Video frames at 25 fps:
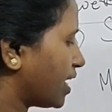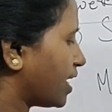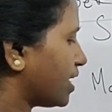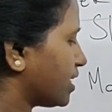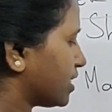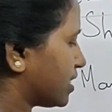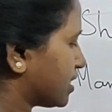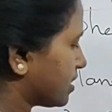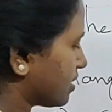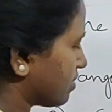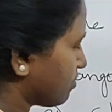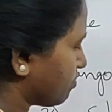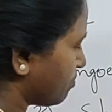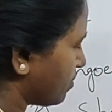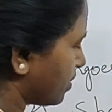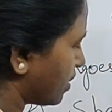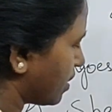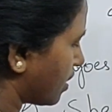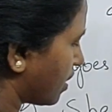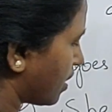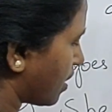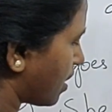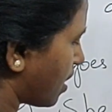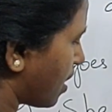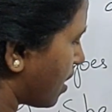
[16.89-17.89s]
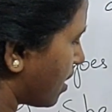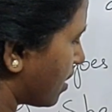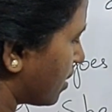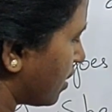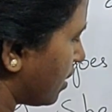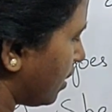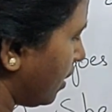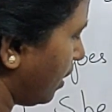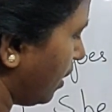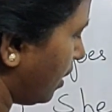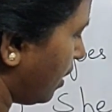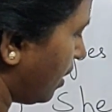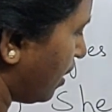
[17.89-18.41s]
Is.
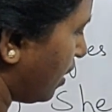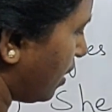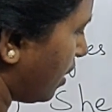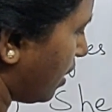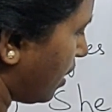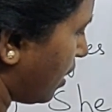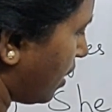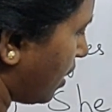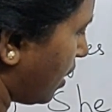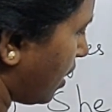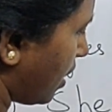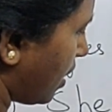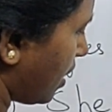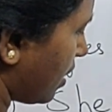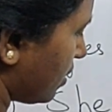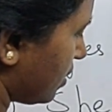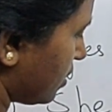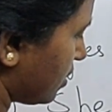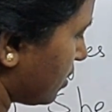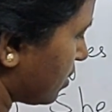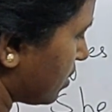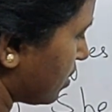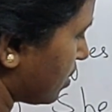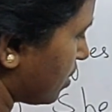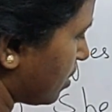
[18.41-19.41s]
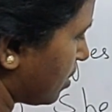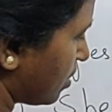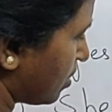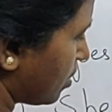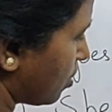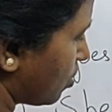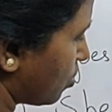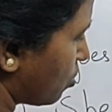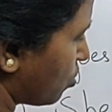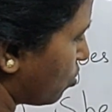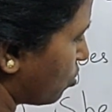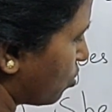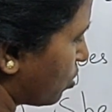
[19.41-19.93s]
Biryani is
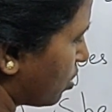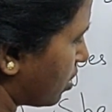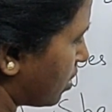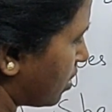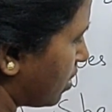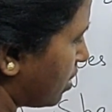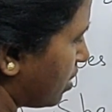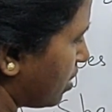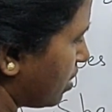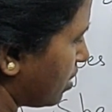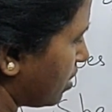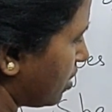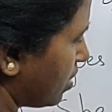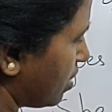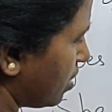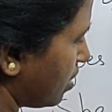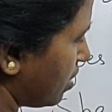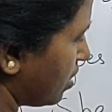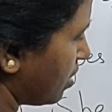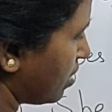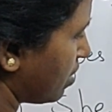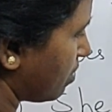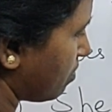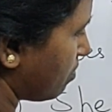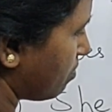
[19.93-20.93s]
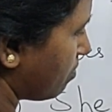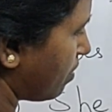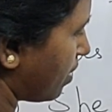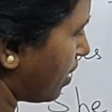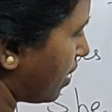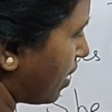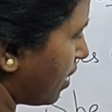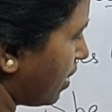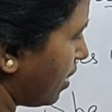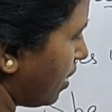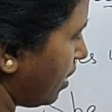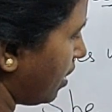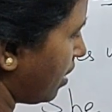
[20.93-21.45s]
cooked
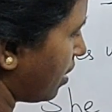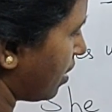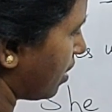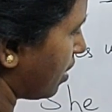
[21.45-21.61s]
by